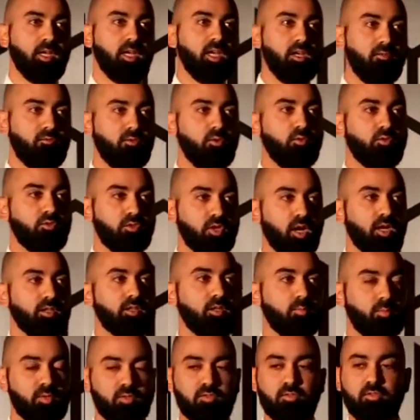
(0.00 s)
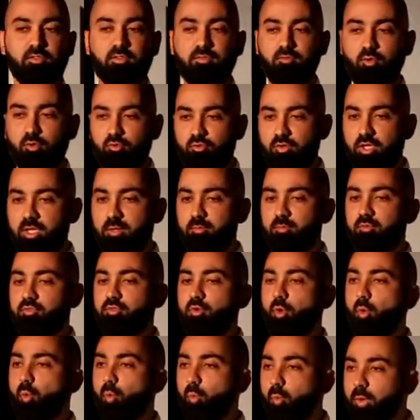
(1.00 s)
If you start the business of your
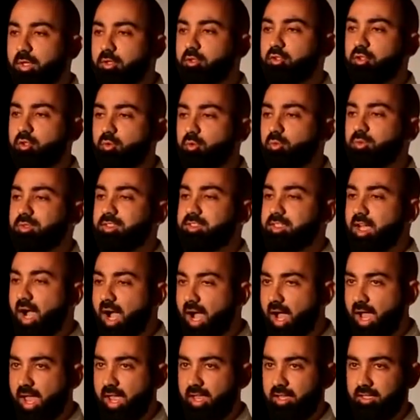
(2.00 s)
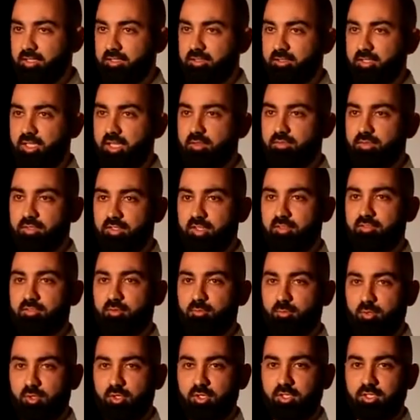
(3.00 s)
dreams, will you die if it
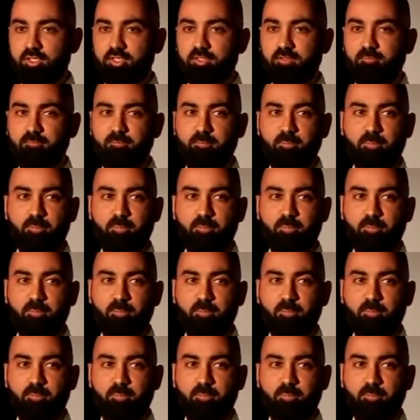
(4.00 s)
doesn't work?